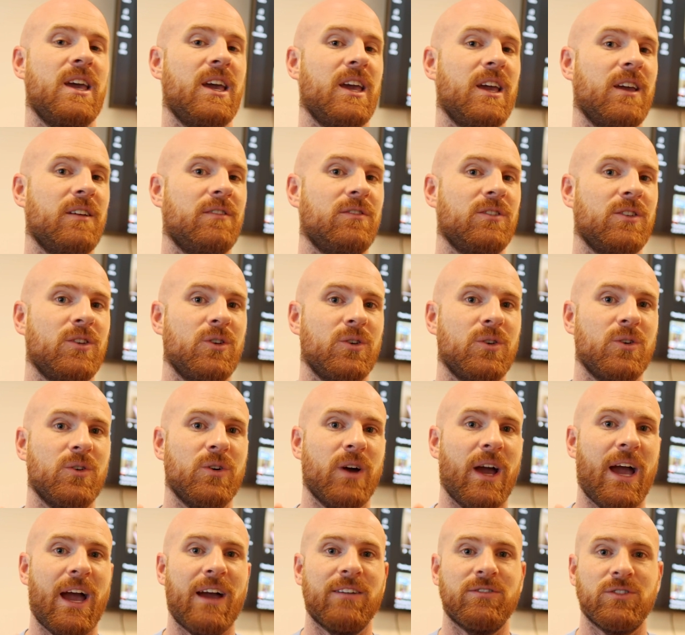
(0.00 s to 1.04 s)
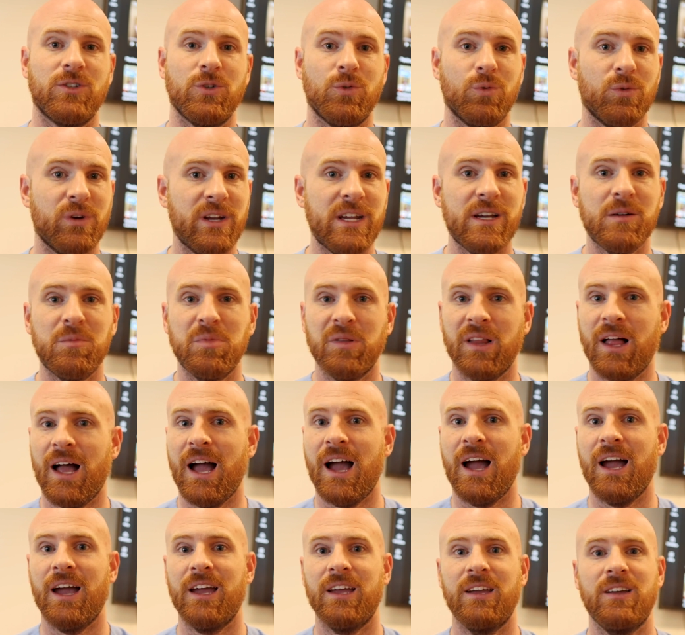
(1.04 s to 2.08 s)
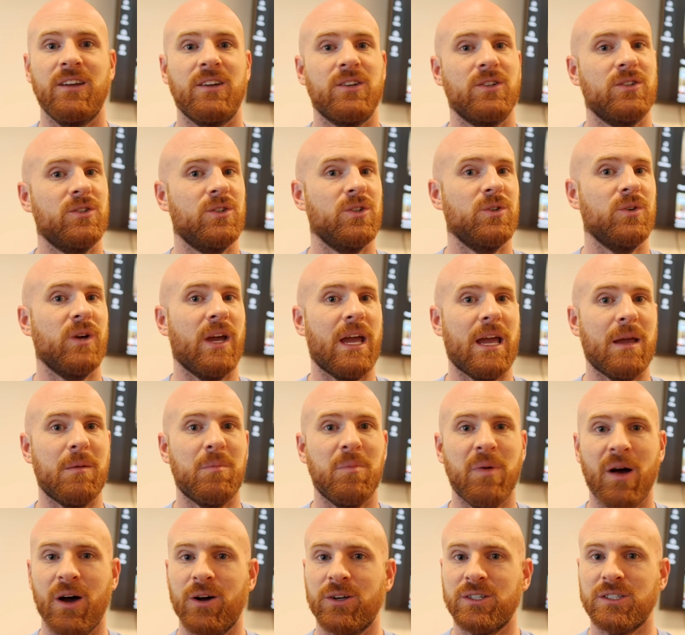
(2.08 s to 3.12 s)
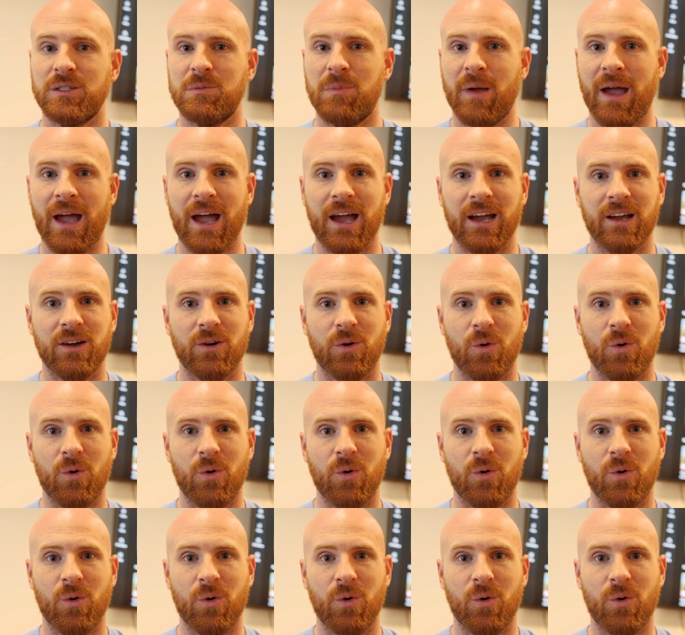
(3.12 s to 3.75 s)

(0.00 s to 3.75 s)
if you have to reapply, do a post-bac